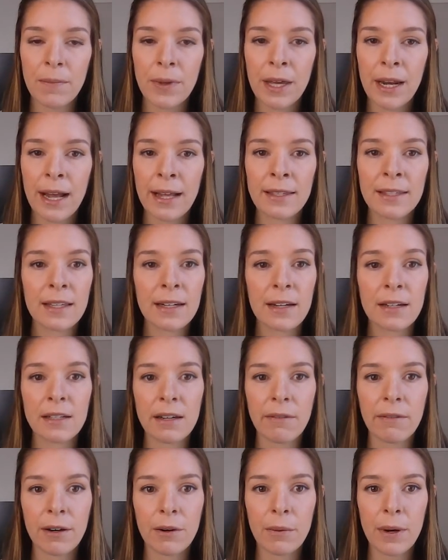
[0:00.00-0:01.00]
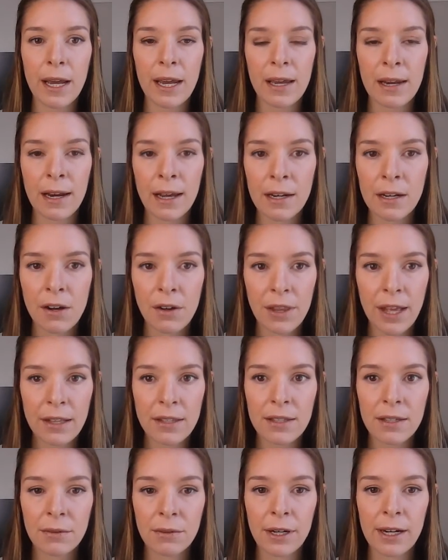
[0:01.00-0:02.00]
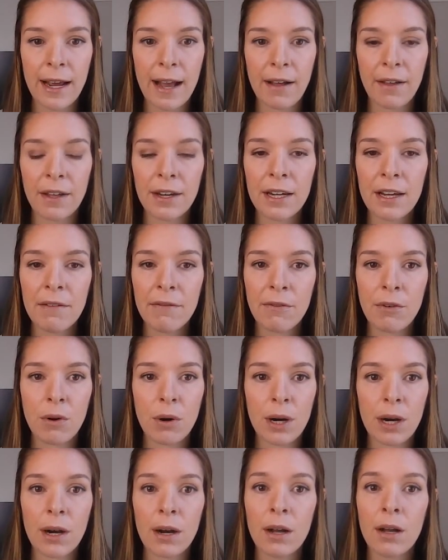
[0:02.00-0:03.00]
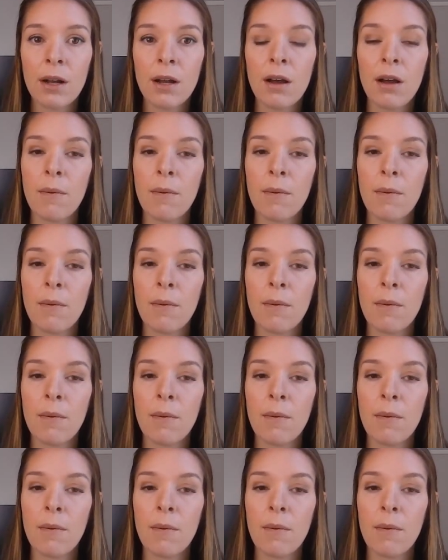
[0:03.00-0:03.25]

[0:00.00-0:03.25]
it ends in a different way and i know that's the reality for